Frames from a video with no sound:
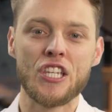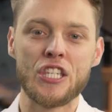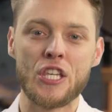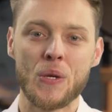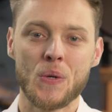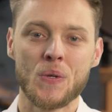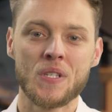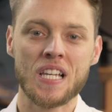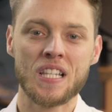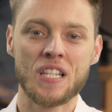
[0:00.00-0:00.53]

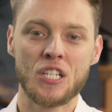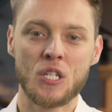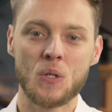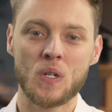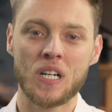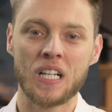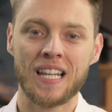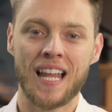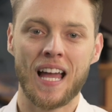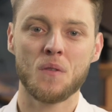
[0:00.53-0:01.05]
Using the new
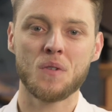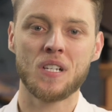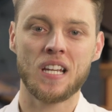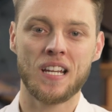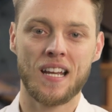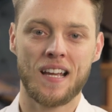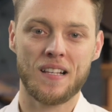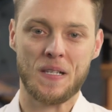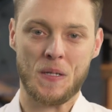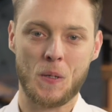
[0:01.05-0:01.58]
Cloud
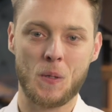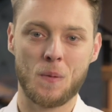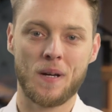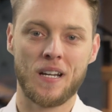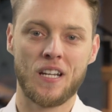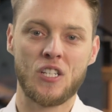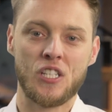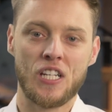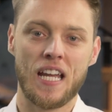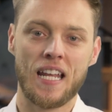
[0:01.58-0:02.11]
Connect tool
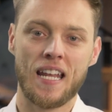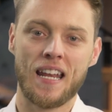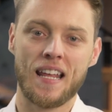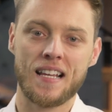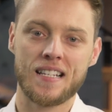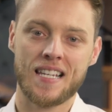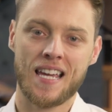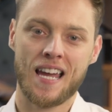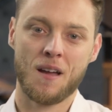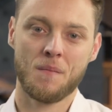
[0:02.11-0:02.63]
manager in
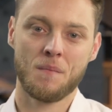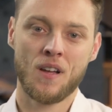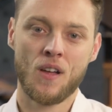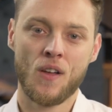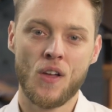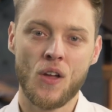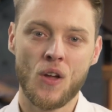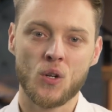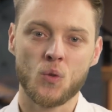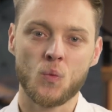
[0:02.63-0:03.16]
NX CAM,
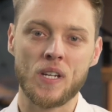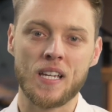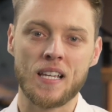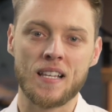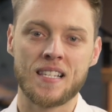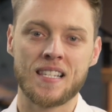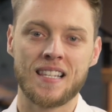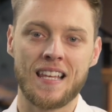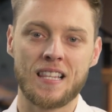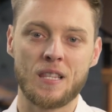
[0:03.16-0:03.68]
we can
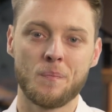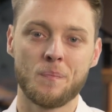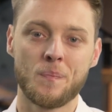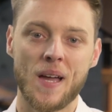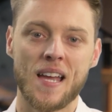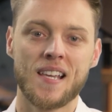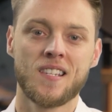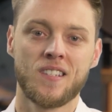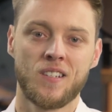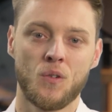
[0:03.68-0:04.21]
select the
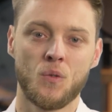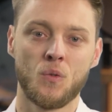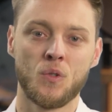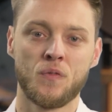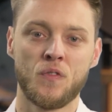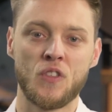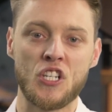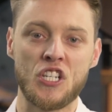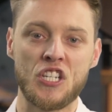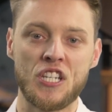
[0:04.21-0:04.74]
best tools
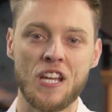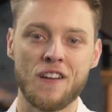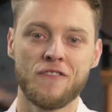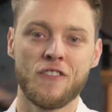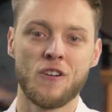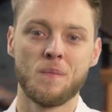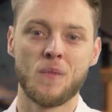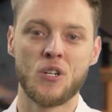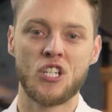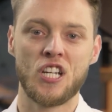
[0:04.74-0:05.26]
for the
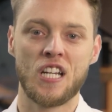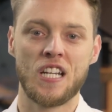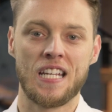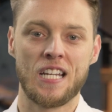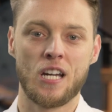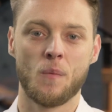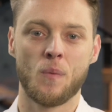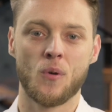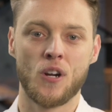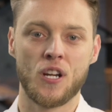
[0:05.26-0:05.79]
different
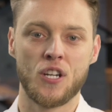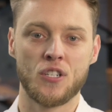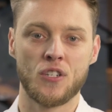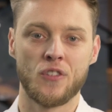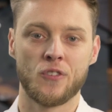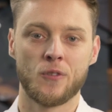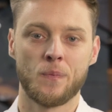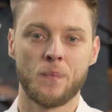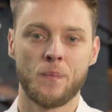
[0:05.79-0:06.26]
machining operations.